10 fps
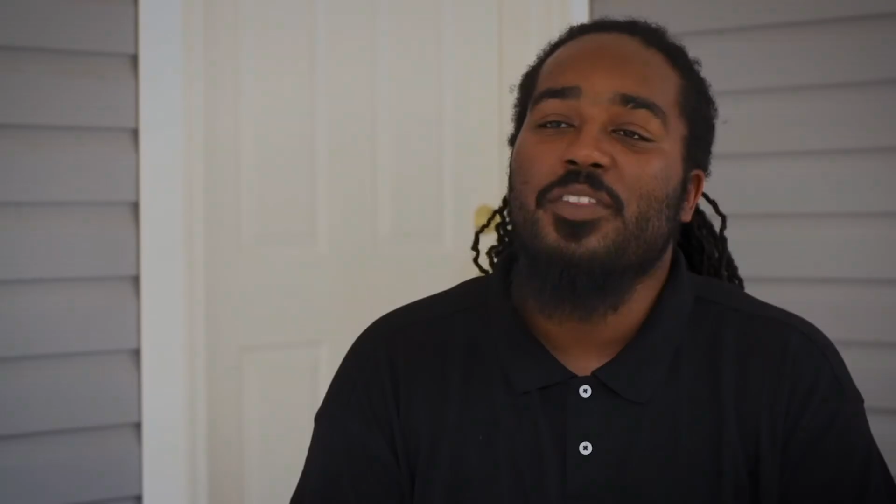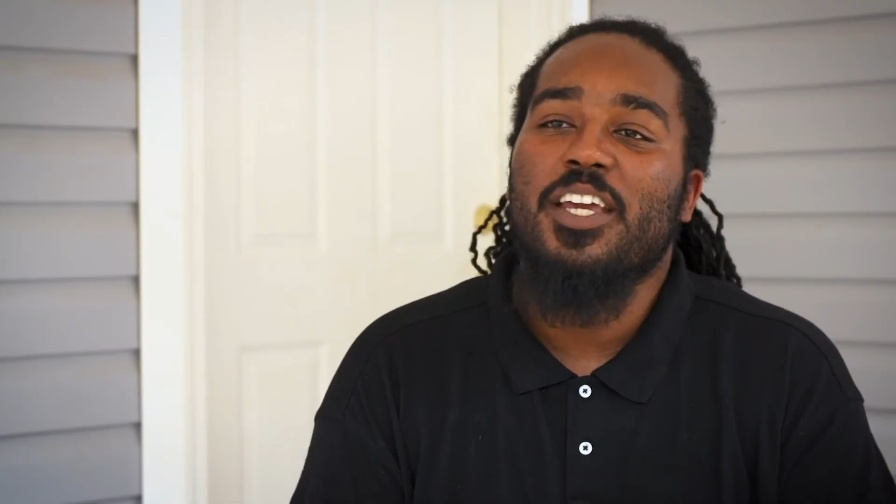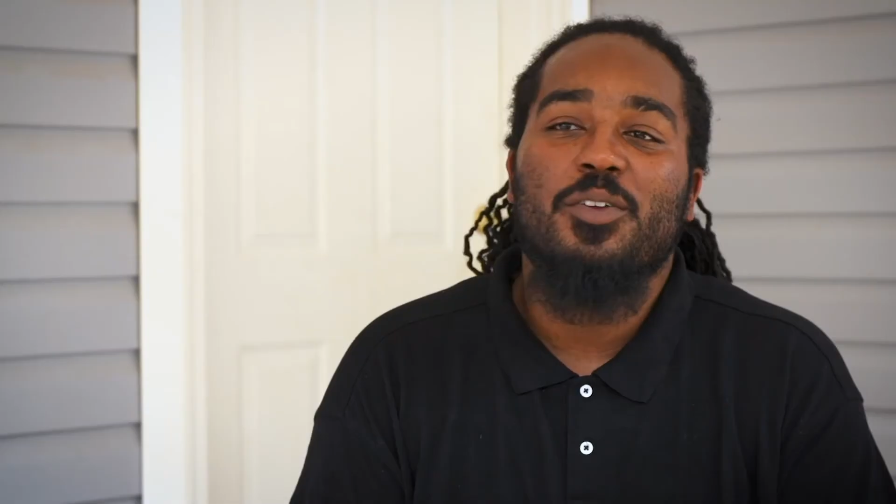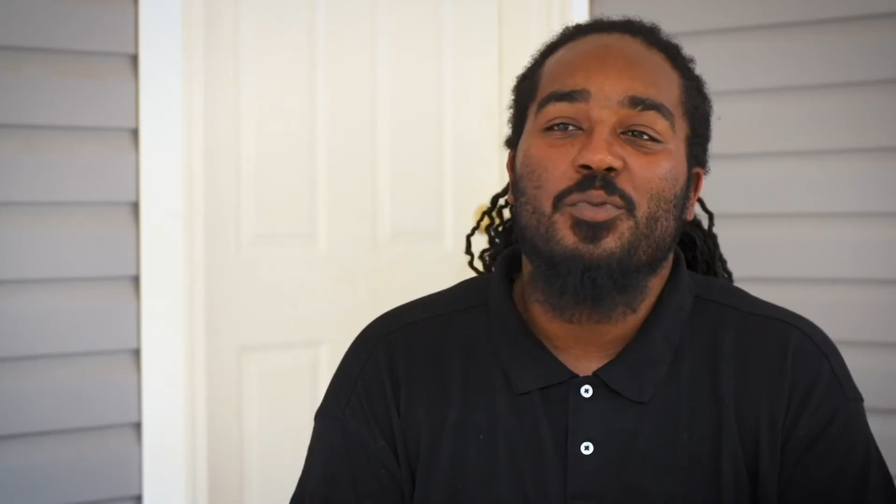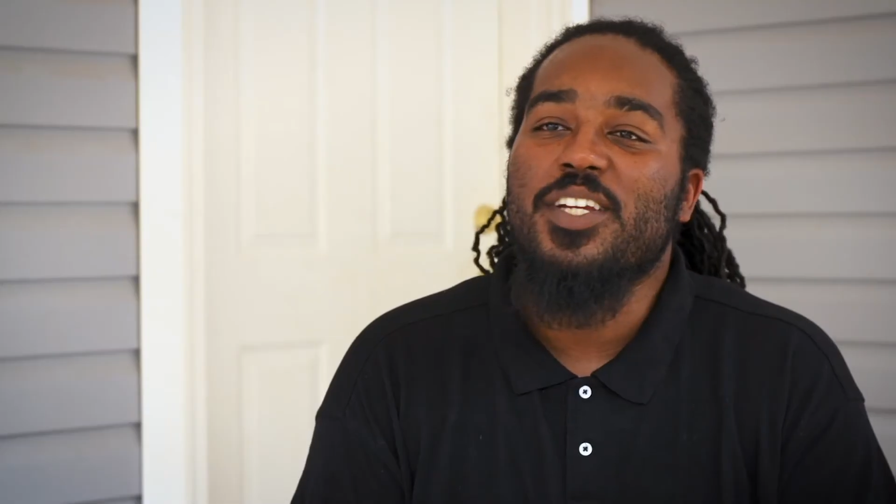
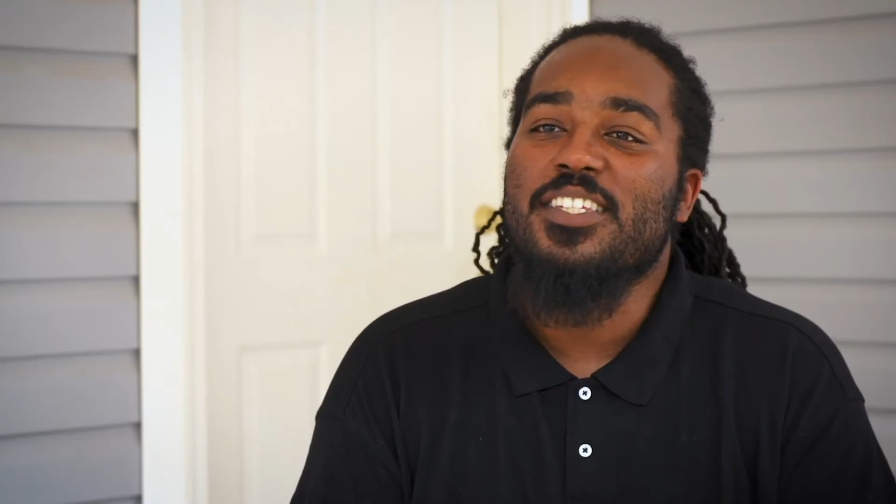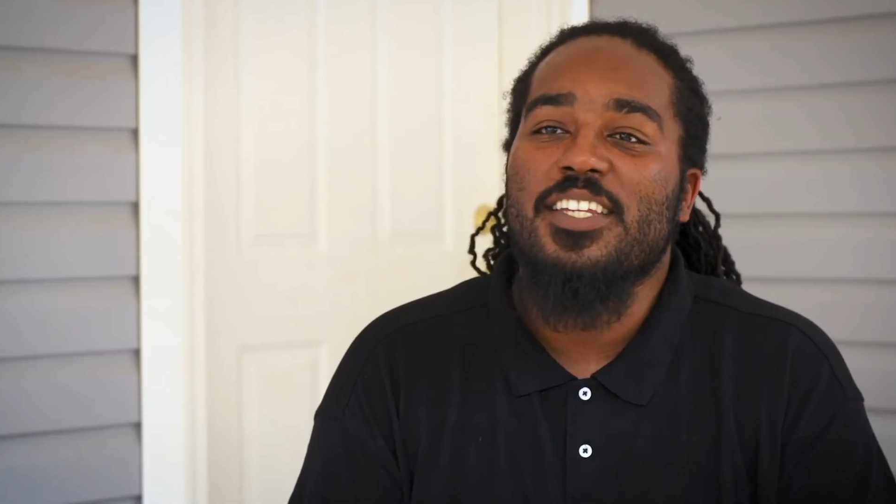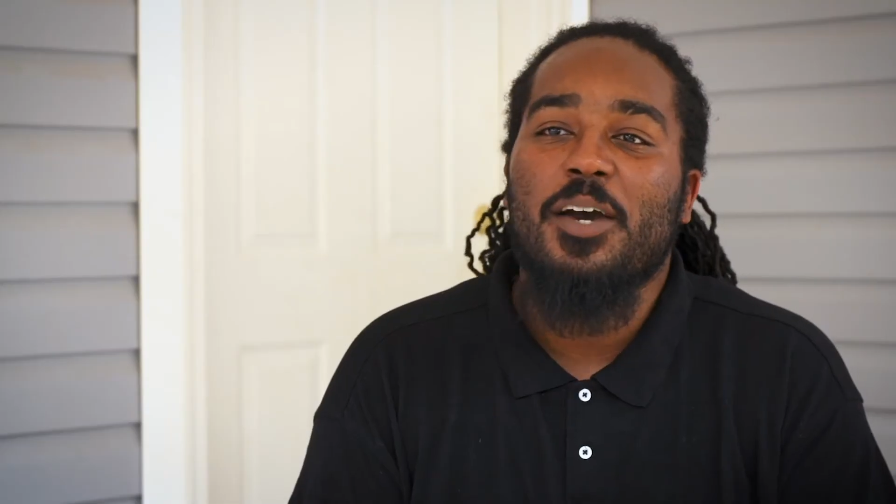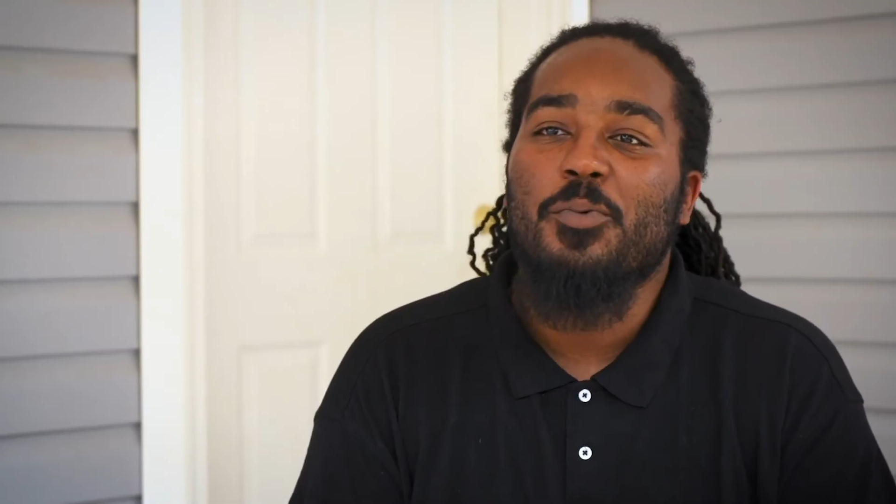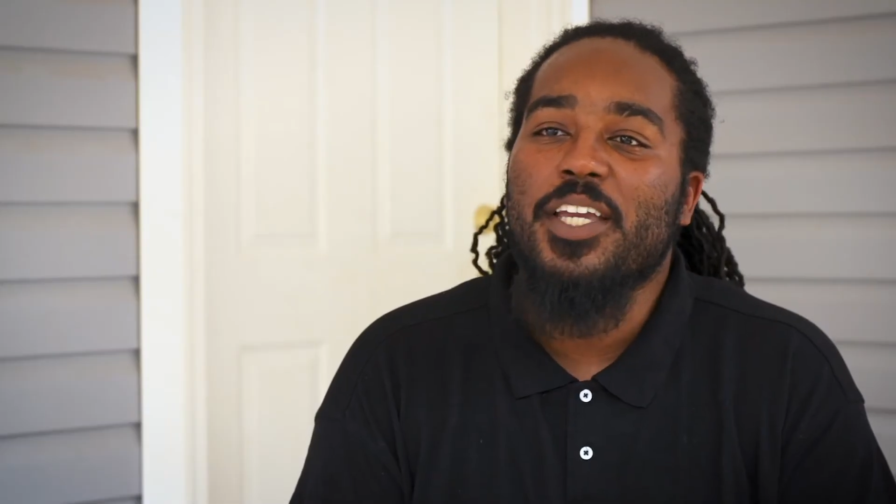They're the
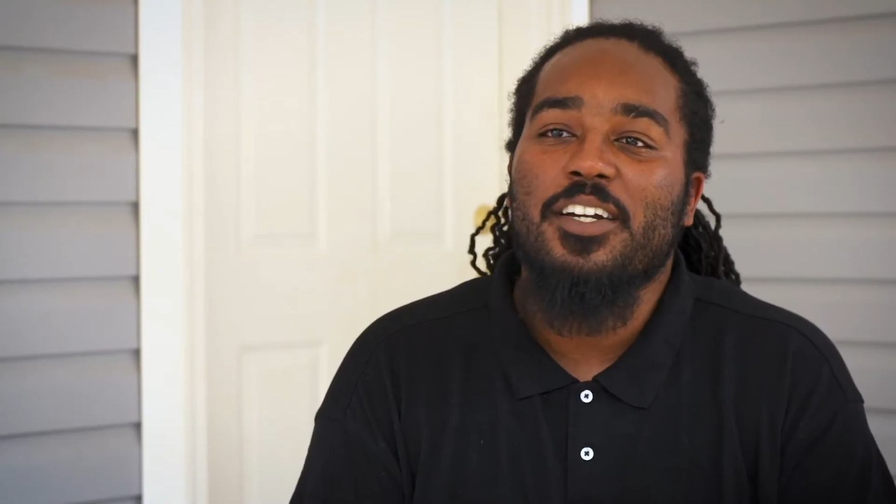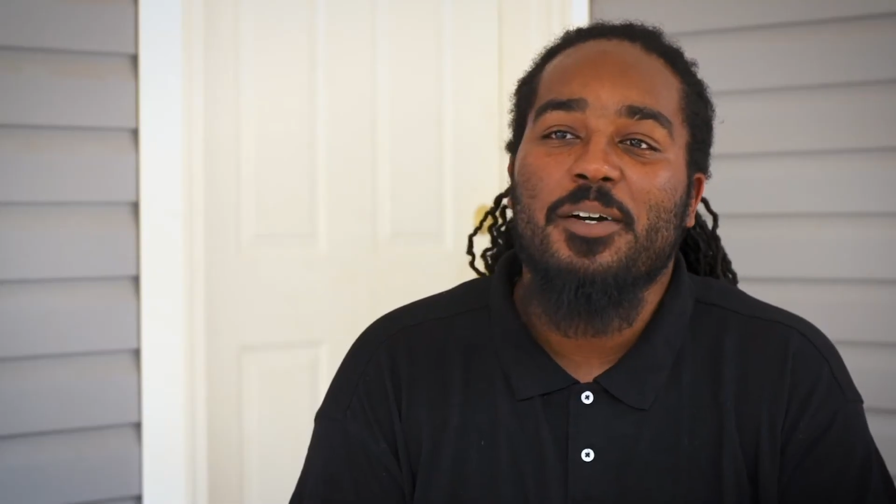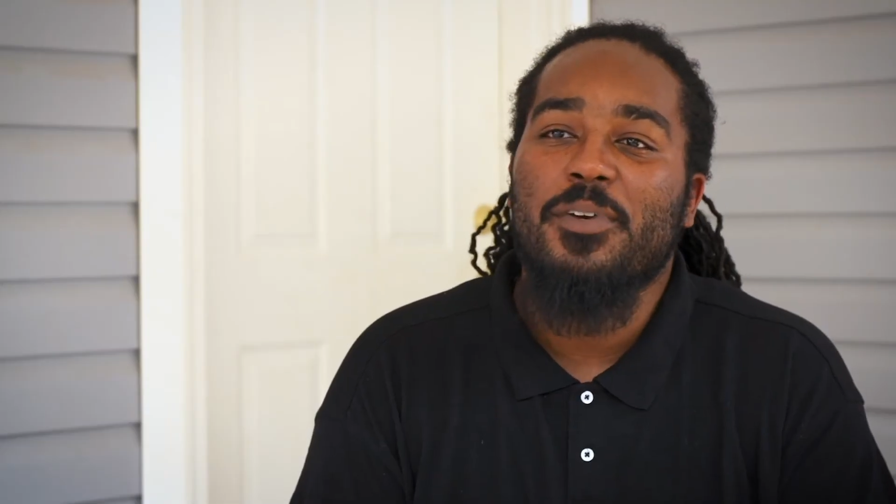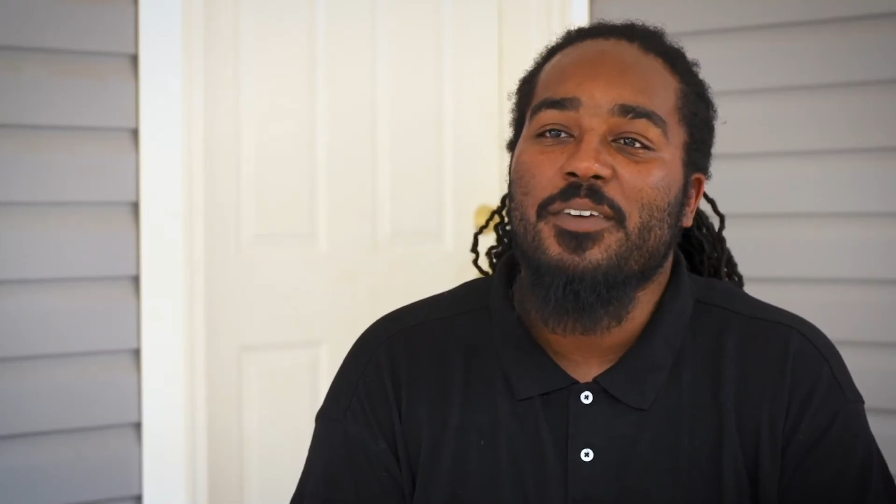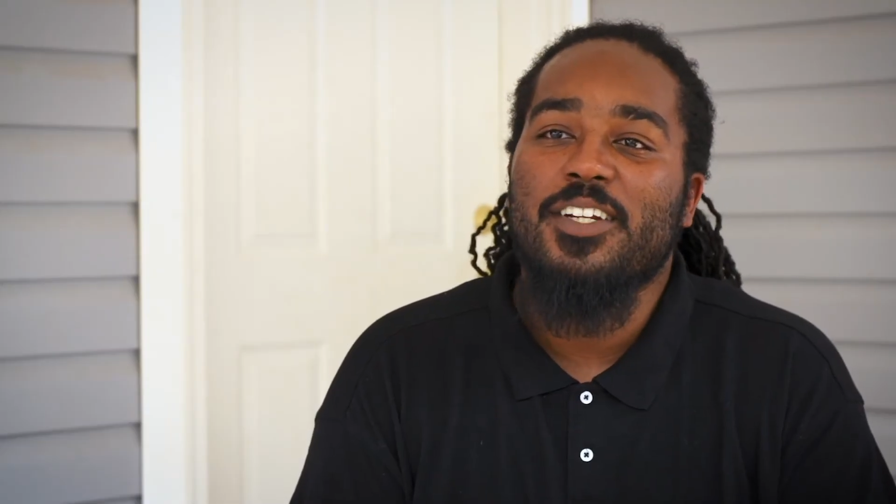reason I wake
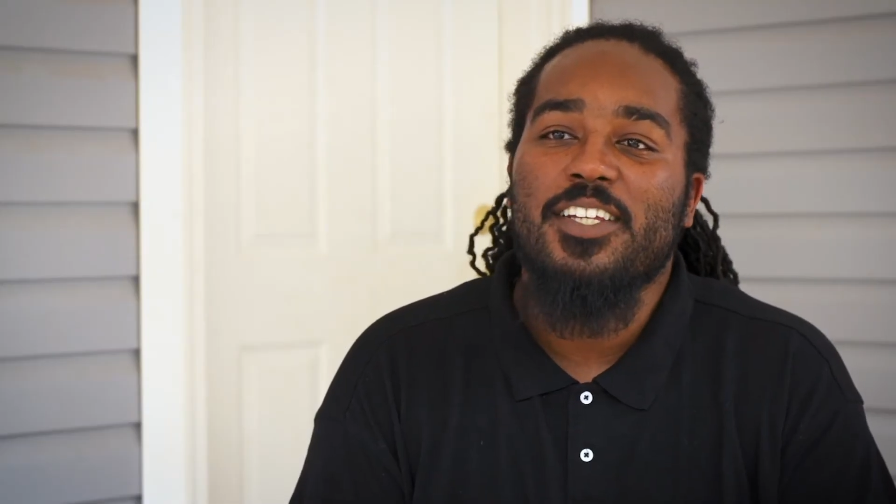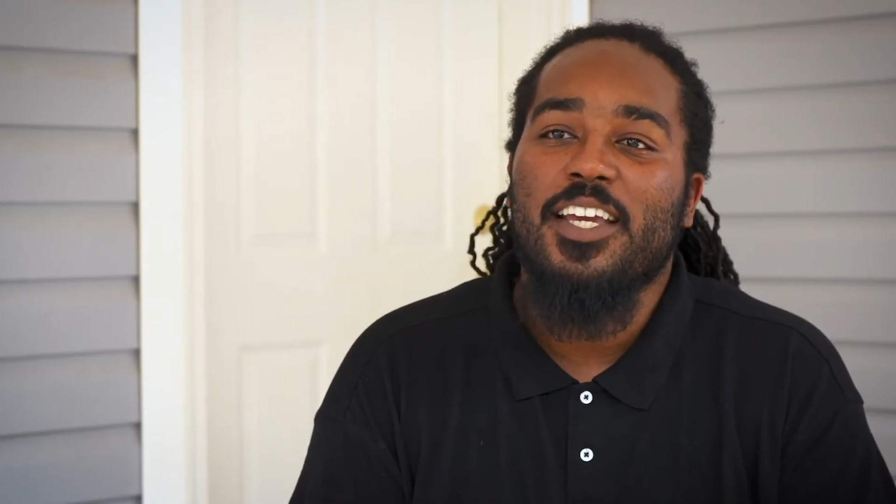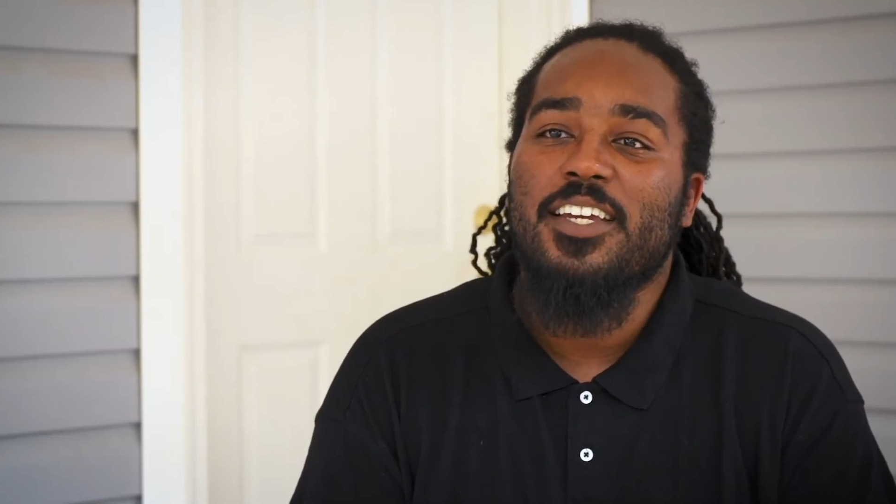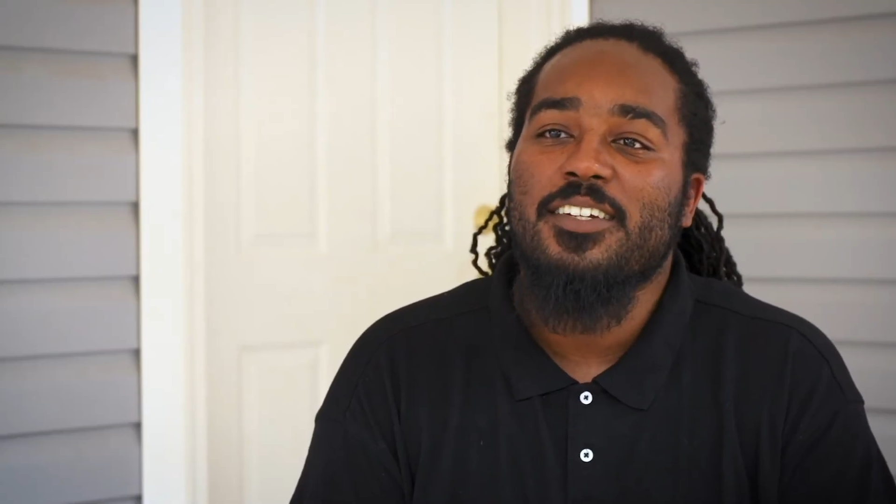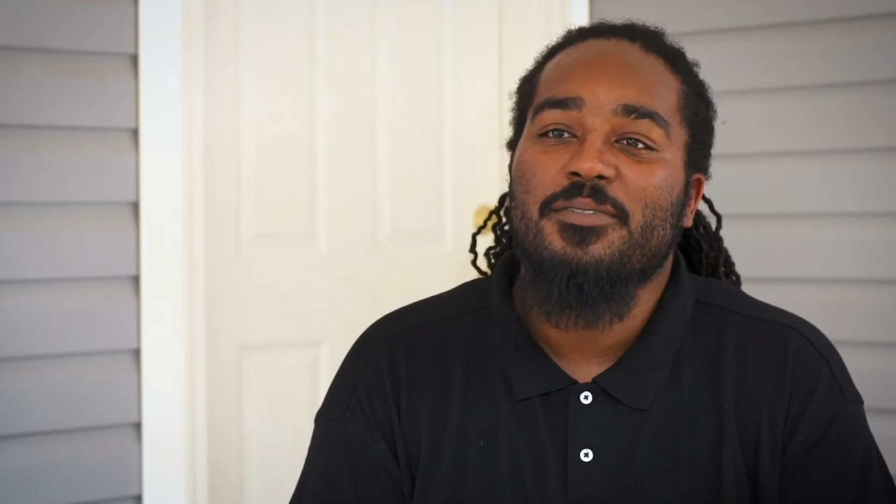up every
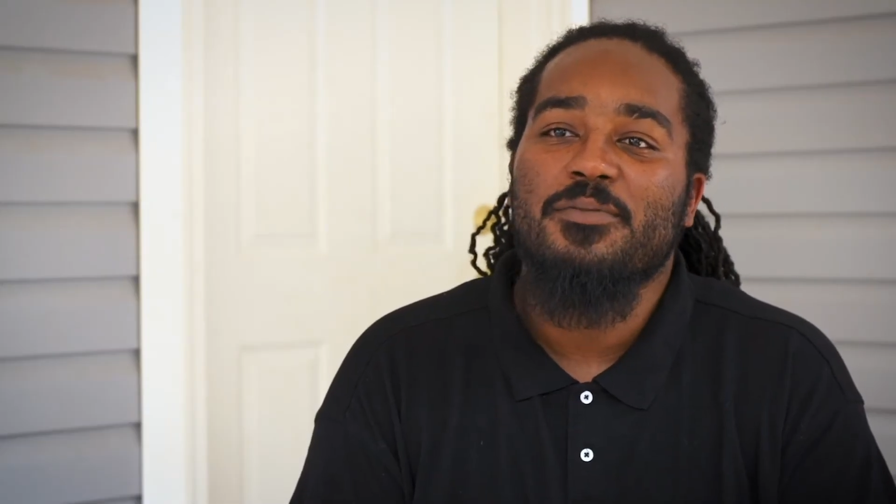day,